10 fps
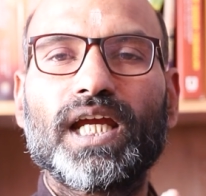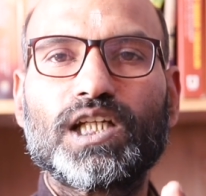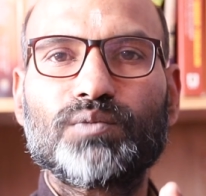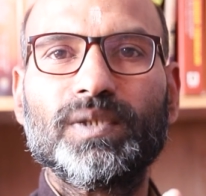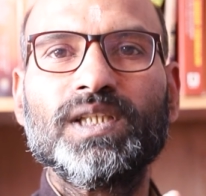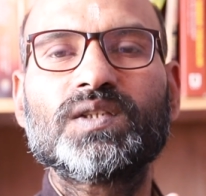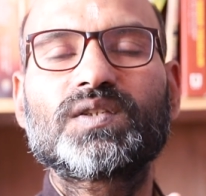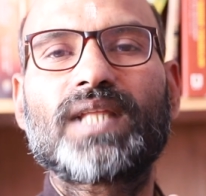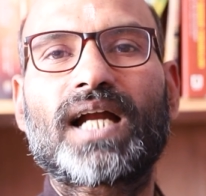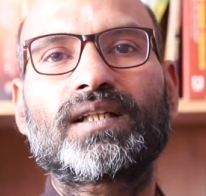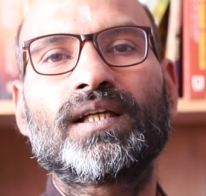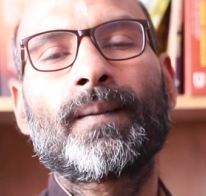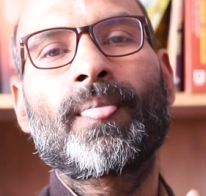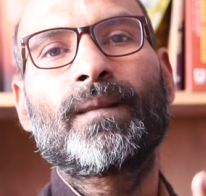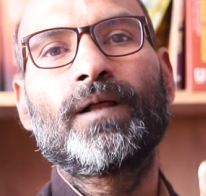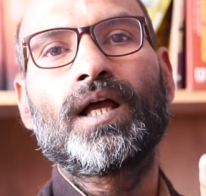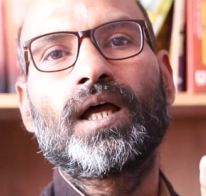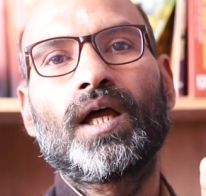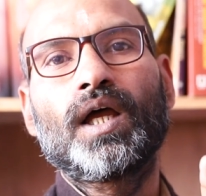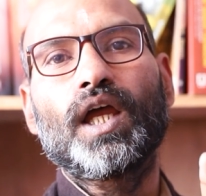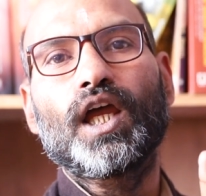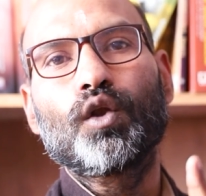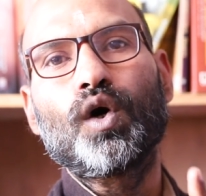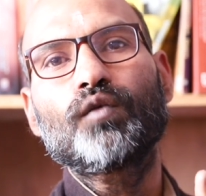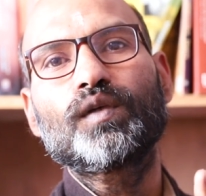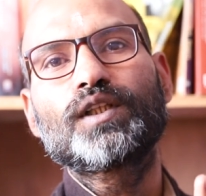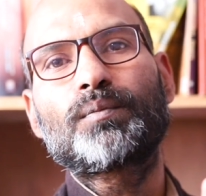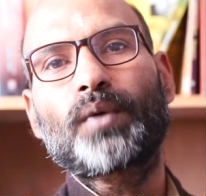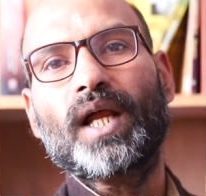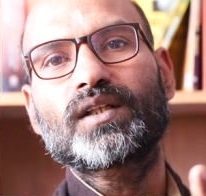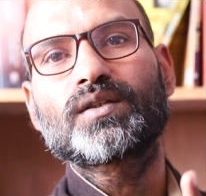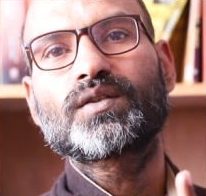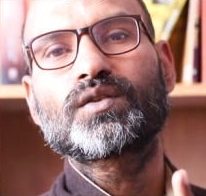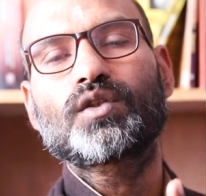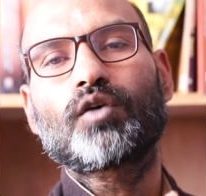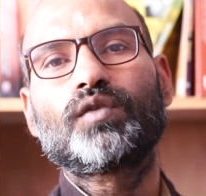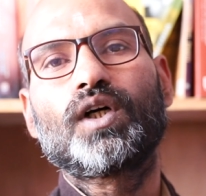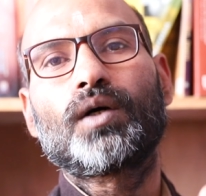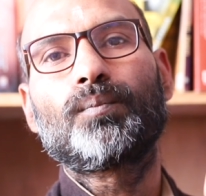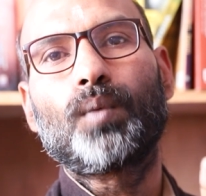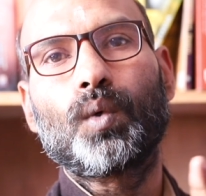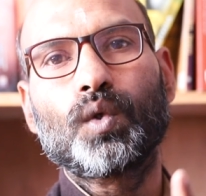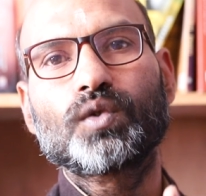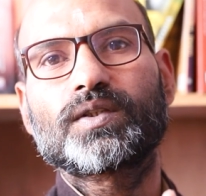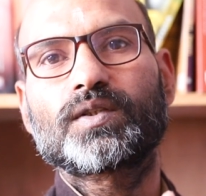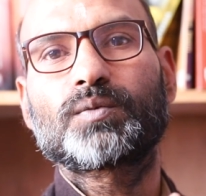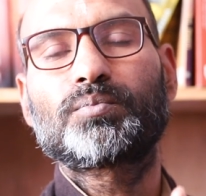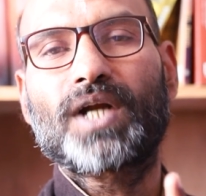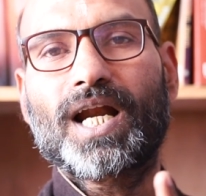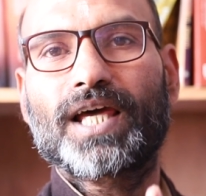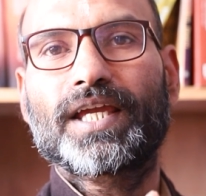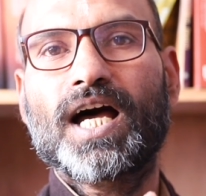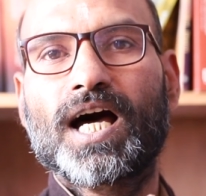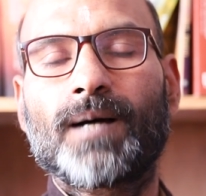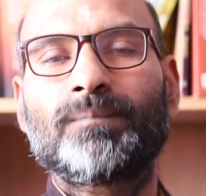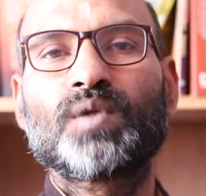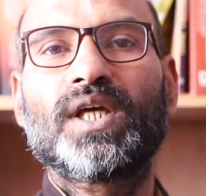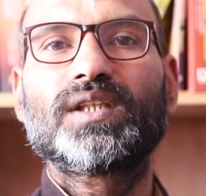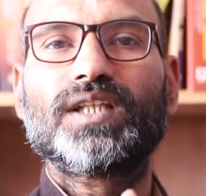It means that along with the practices of the poses pranayama,